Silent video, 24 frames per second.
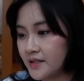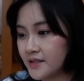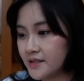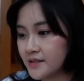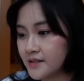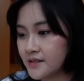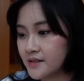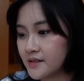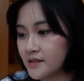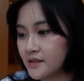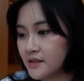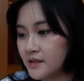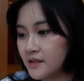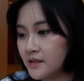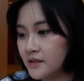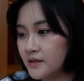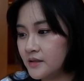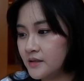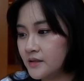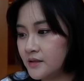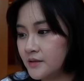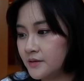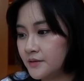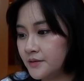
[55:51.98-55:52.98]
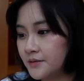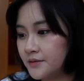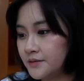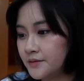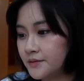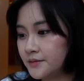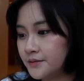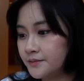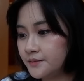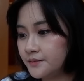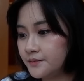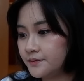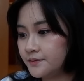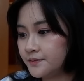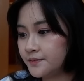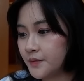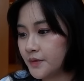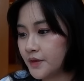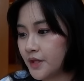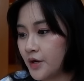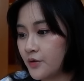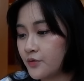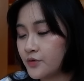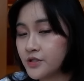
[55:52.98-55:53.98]
because
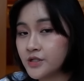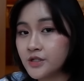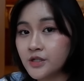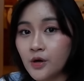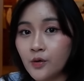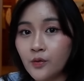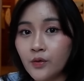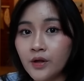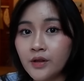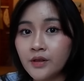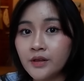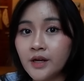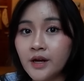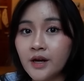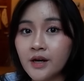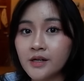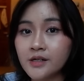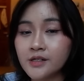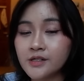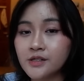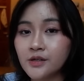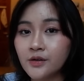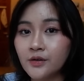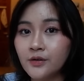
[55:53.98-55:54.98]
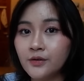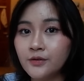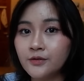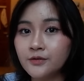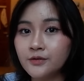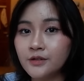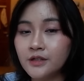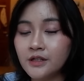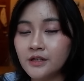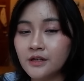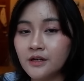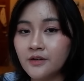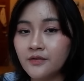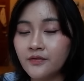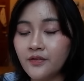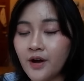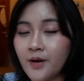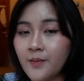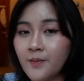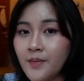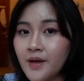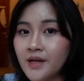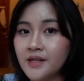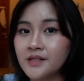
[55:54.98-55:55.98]
there was no one there, so if
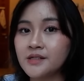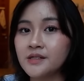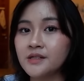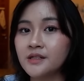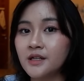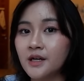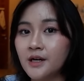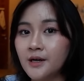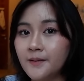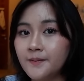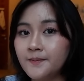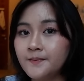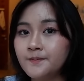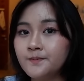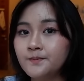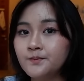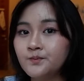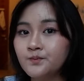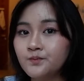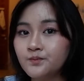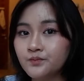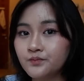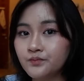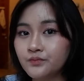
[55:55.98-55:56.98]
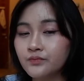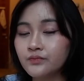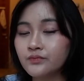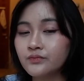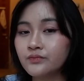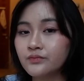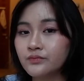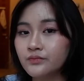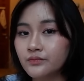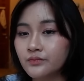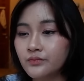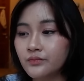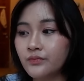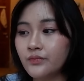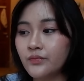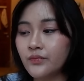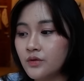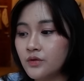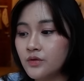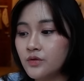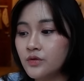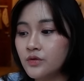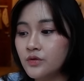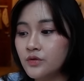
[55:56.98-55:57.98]
I messed up,
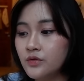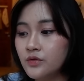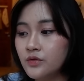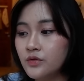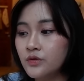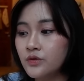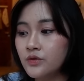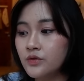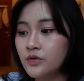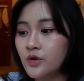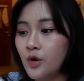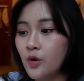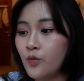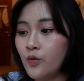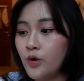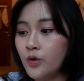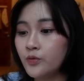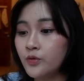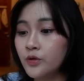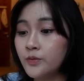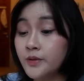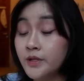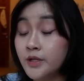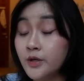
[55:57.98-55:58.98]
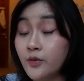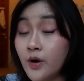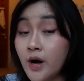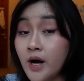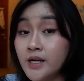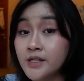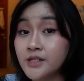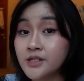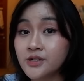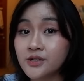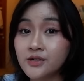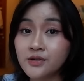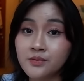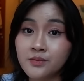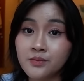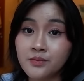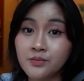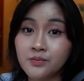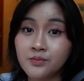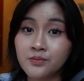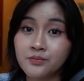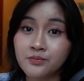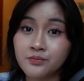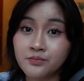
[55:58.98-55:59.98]
no one will be the wiser.
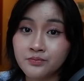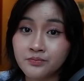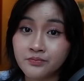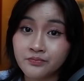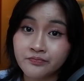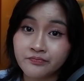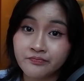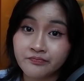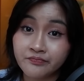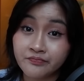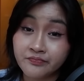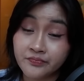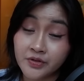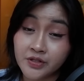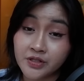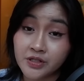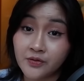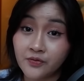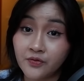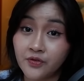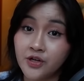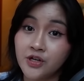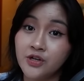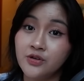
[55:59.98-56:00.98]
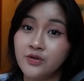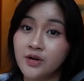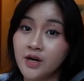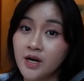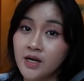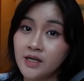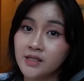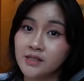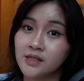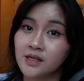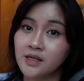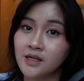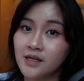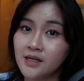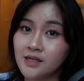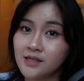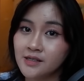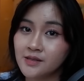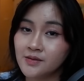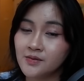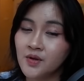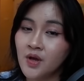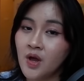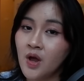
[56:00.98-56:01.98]
Except for you guys, I
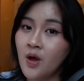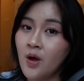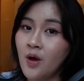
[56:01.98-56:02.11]
guess.